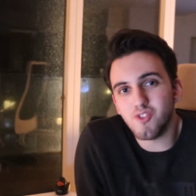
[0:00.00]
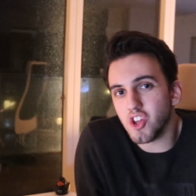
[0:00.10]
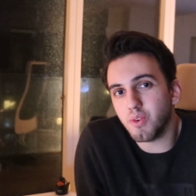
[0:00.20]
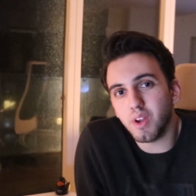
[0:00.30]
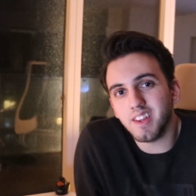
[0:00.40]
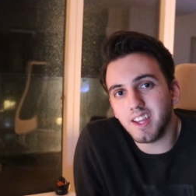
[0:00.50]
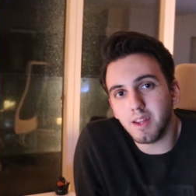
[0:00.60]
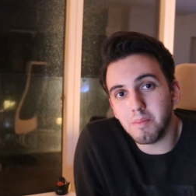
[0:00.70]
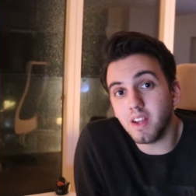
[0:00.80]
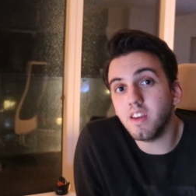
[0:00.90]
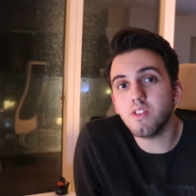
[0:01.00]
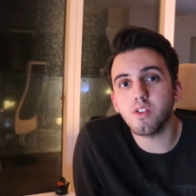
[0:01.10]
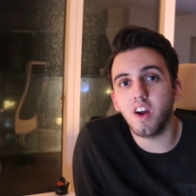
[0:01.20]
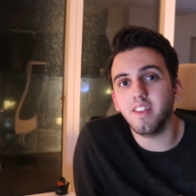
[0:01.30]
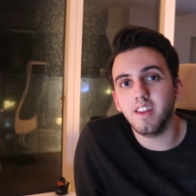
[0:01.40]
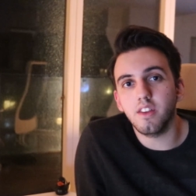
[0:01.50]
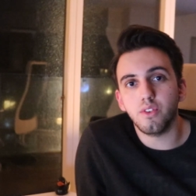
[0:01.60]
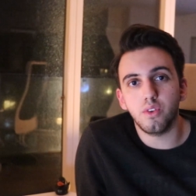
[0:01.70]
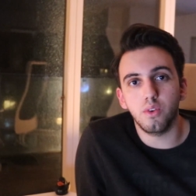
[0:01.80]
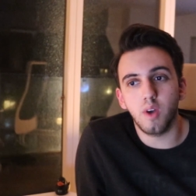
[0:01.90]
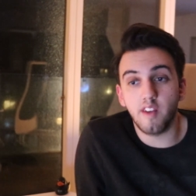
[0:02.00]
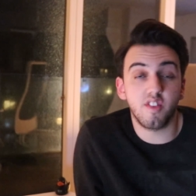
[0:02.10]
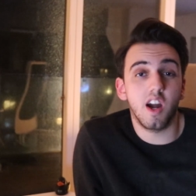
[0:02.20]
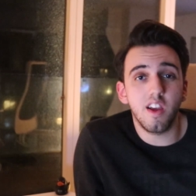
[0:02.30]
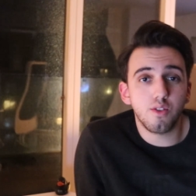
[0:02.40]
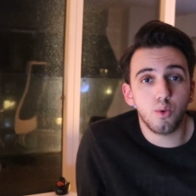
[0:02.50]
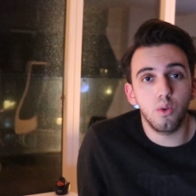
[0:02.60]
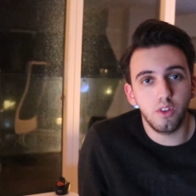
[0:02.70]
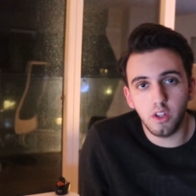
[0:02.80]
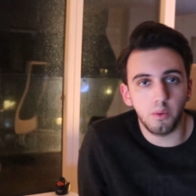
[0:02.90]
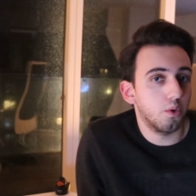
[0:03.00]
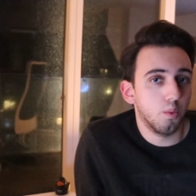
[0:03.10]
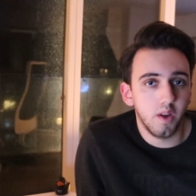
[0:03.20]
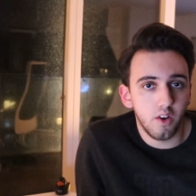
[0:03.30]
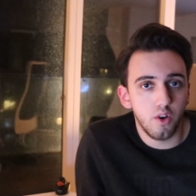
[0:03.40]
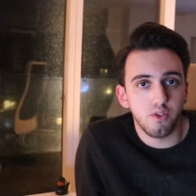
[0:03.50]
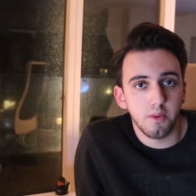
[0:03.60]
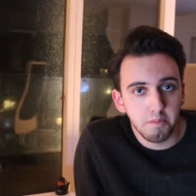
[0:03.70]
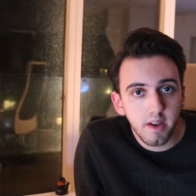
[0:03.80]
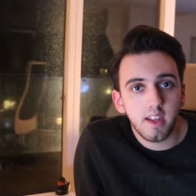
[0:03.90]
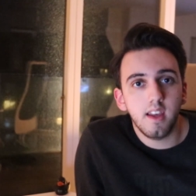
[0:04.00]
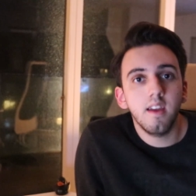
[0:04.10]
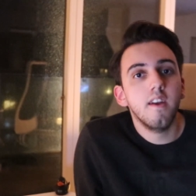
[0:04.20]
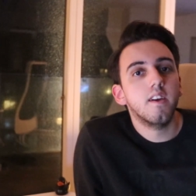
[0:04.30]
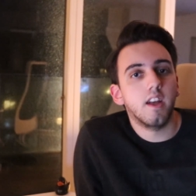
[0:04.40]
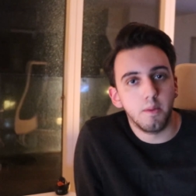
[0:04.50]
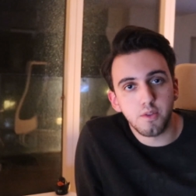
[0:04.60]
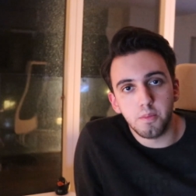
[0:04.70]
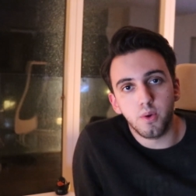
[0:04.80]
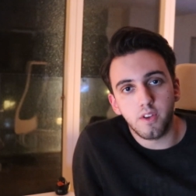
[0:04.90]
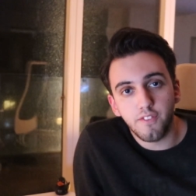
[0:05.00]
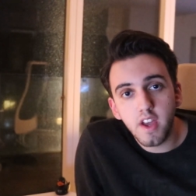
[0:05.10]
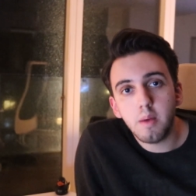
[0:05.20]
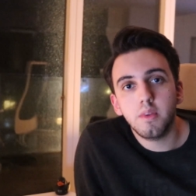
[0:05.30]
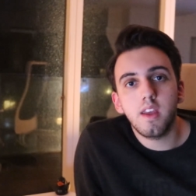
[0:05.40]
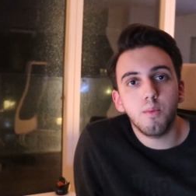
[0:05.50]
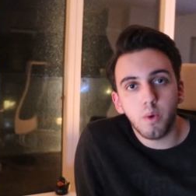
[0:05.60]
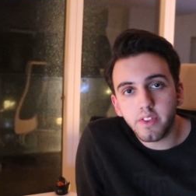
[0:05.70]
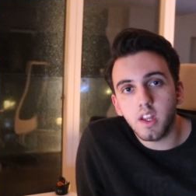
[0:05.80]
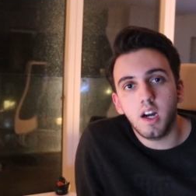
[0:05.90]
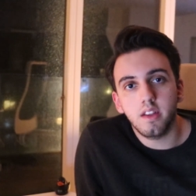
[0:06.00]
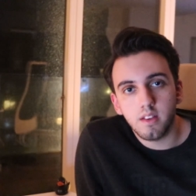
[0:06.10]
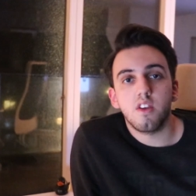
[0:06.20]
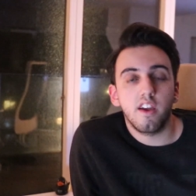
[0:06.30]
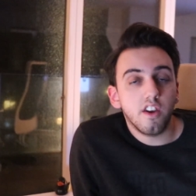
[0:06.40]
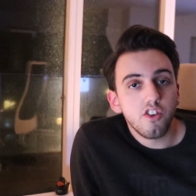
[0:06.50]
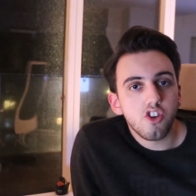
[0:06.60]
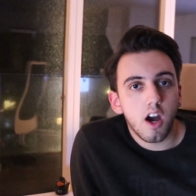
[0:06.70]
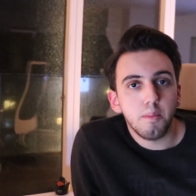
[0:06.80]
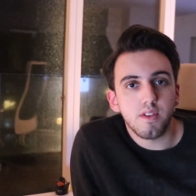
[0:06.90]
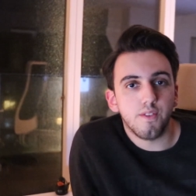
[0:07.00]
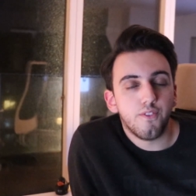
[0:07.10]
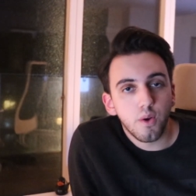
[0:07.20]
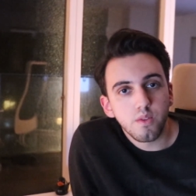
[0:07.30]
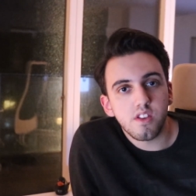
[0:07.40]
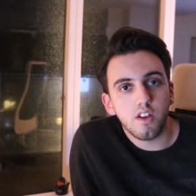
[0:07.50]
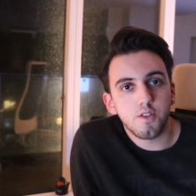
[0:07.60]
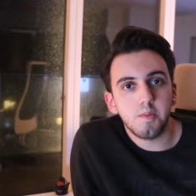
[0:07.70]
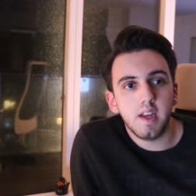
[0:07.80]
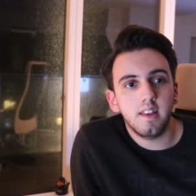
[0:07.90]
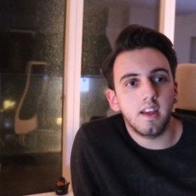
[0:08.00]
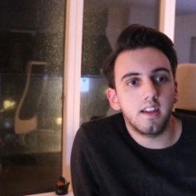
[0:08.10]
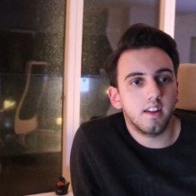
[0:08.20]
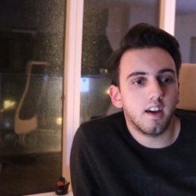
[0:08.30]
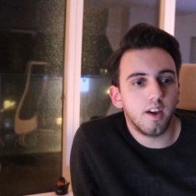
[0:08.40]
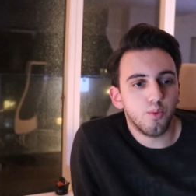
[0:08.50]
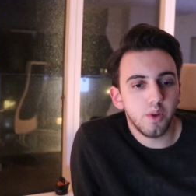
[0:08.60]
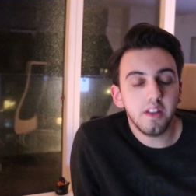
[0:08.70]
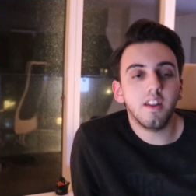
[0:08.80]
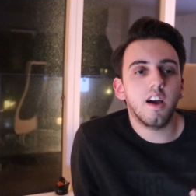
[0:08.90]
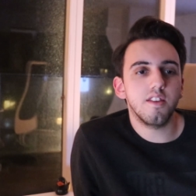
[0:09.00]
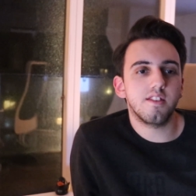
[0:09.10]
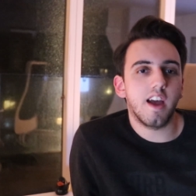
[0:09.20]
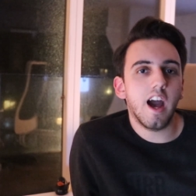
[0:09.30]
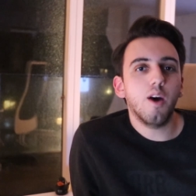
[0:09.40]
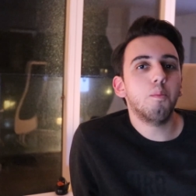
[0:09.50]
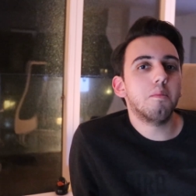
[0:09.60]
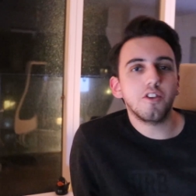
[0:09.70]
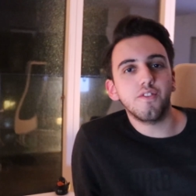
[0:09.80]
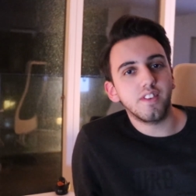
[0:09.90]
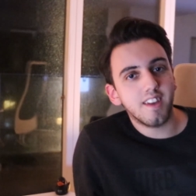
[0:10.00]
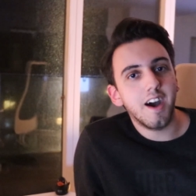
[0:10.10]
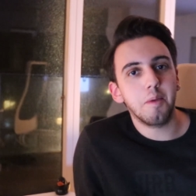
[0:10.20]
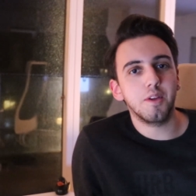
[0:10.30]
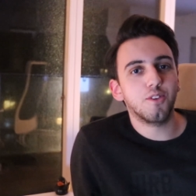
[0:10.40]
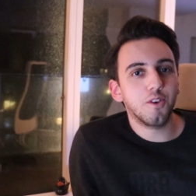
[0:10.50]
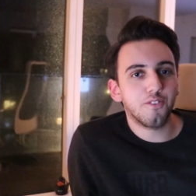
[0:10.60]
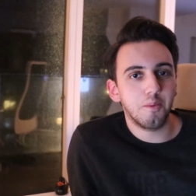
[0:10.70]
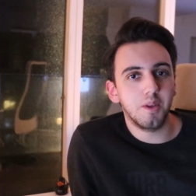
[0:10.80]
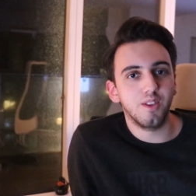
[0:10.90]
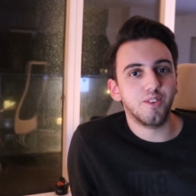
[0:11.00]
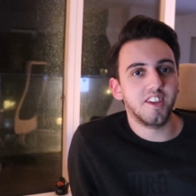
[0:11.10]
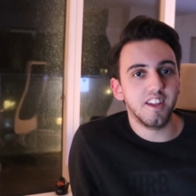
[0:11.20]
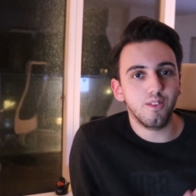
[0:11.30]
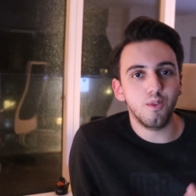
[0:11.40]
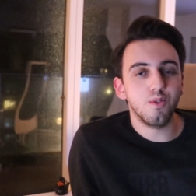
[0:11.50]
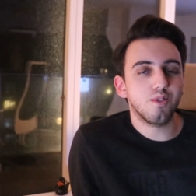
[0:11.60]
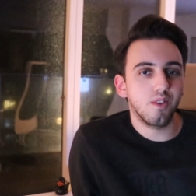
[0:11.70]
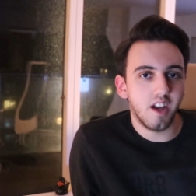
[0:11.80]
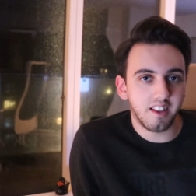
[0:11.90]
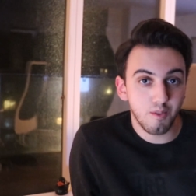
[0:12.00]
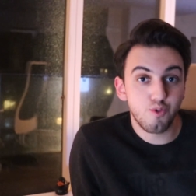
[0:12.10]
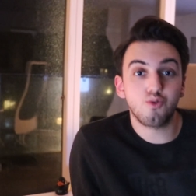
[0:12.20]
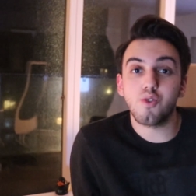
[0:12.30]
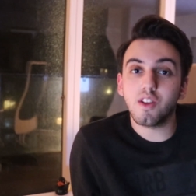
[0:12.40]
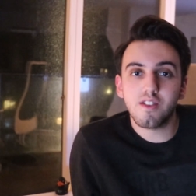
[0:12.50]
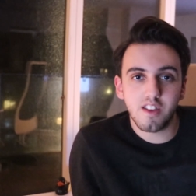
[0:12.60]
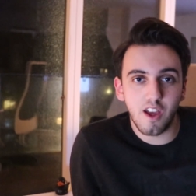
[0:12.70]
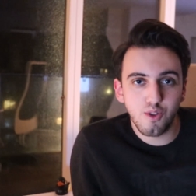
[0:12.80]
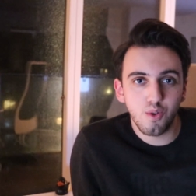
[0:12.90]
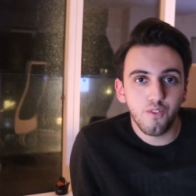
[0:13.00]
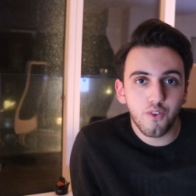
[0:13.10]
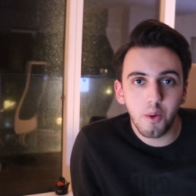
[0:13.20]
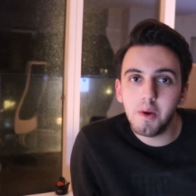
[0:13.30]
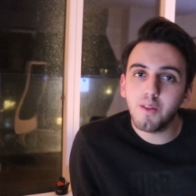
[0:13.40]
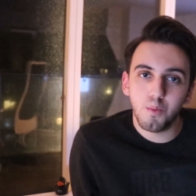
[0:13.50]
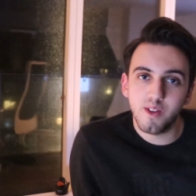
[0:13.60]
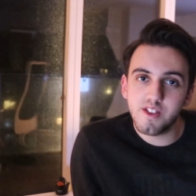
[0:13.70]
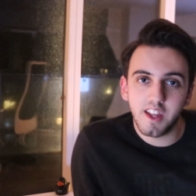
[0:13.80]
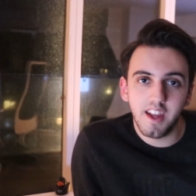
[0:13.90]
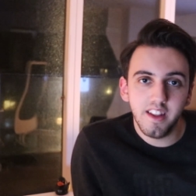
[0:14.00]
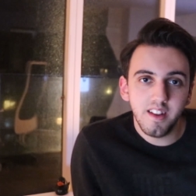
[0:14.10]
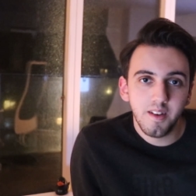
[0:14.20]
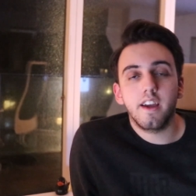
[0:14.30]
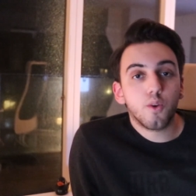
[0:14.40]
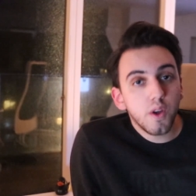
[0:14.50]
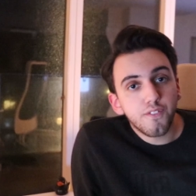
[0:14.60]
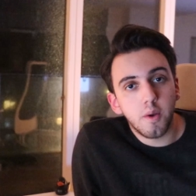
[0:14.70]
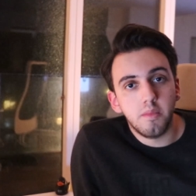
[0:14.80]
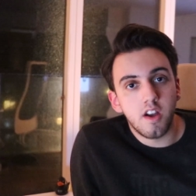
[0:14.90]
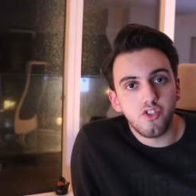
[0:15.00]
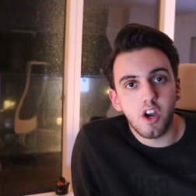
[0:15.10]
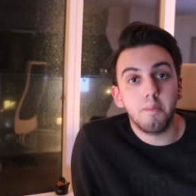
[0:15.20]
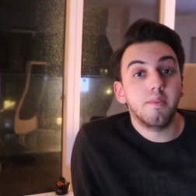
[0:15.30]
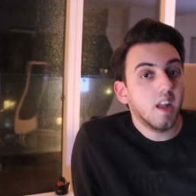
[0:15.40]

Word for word: generating any money. So I needed to, after high school, you know, you wanna earn some money, help support the family, What whatnot. So I got a job as a phone salesman and then I realized how much of a time it took for me to get used to that strict schedule format once again. And I quit from that job,